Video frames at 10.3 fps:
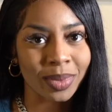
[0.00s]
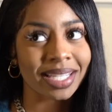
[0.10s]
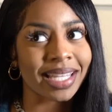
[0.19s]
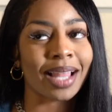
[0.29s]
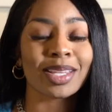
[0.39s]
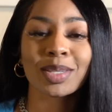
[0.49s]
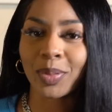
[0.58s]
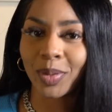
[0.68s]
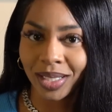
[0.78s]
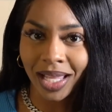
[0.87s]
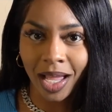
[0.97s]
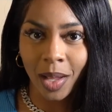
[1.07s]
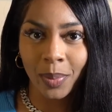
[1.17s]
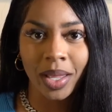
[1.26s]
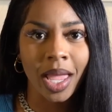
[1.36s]
The stylists pull
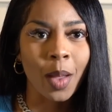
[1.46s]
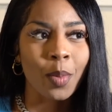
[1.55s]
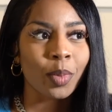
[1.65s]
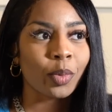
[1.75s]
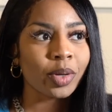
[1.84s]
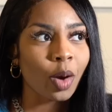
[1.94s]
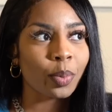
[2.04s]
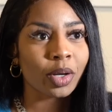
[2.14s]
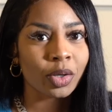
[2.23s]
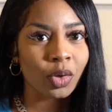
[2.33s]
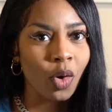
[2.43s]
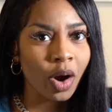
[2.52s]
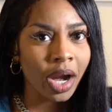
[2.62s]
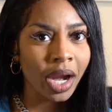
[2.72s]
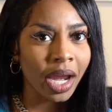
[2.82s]
up, but we open the door
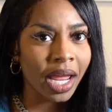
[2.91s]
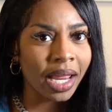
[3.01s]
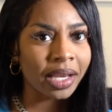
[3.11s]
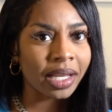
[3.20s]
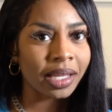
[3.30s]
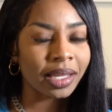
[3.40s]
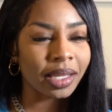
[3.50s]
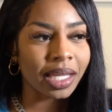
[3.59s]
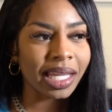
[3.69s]
and